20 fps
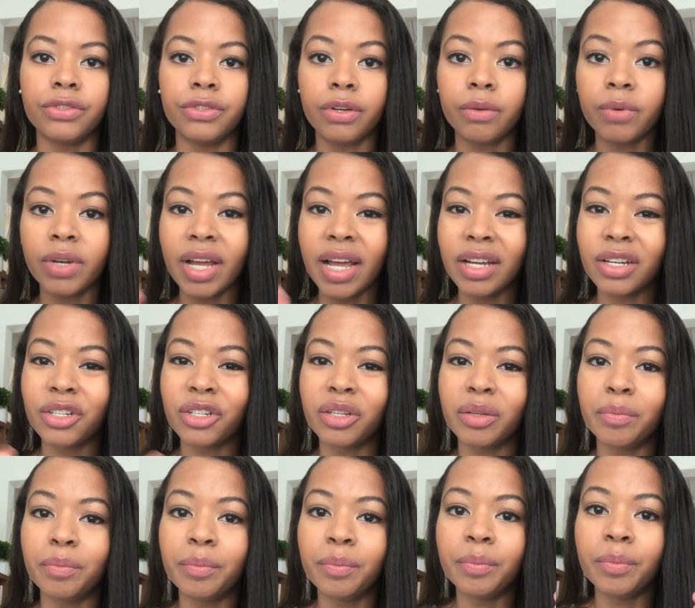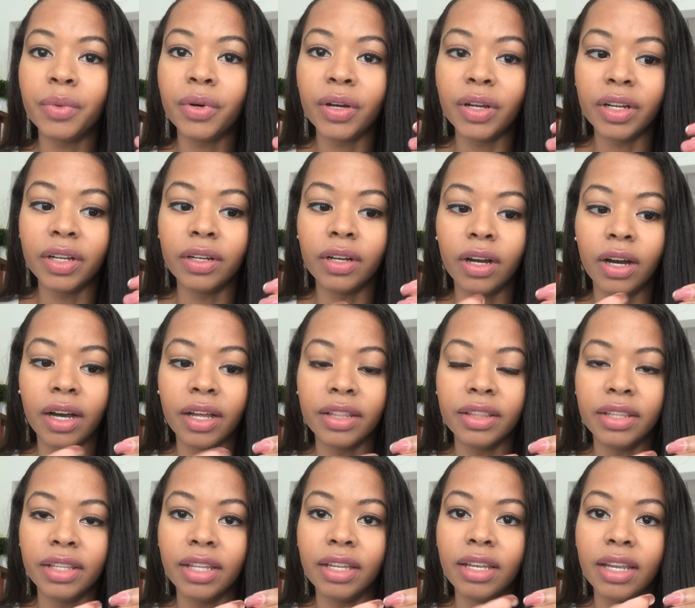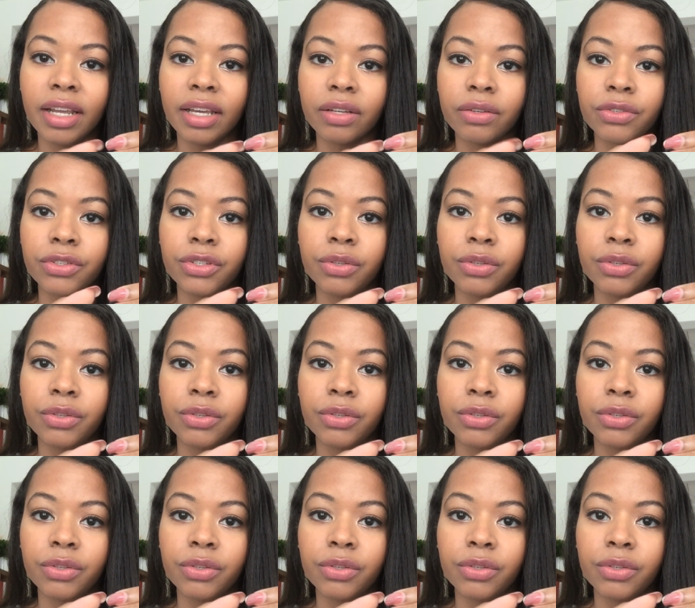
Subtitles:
You don't want to actually put it on the nails.